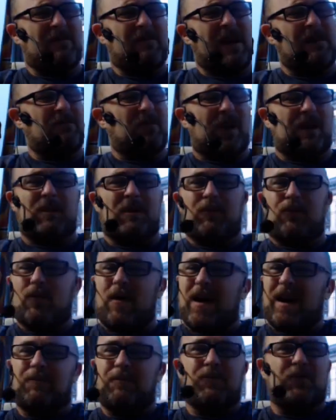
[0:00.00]
I hadn't really been
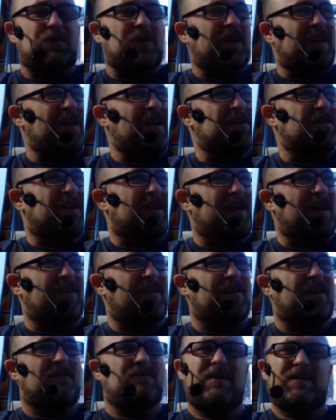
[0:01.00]
brought up with religion, and I
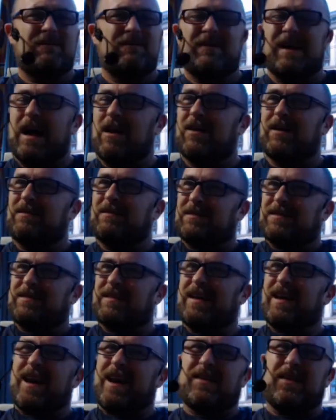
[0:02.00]
thought, well, at this?